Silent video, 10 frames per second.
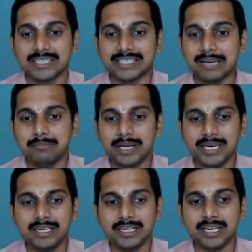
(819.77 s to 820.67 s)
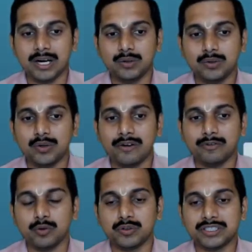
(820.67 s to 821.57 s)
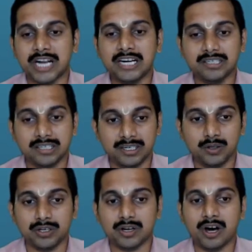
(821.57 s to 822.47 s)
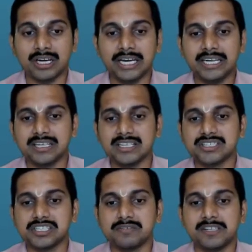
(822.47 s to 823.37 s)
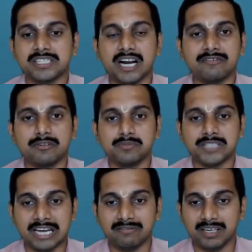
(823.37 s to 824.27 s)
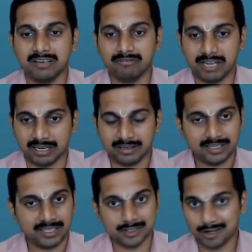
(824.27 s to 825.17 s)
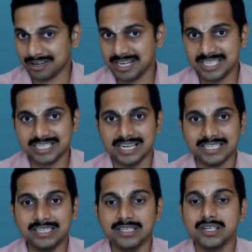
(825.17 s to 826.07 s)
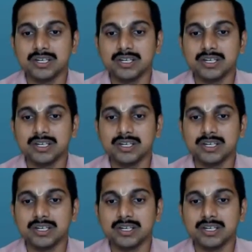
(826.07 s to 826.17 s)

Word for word: Timeline now you have to start uh, your online registration will start from January 1. It's already started.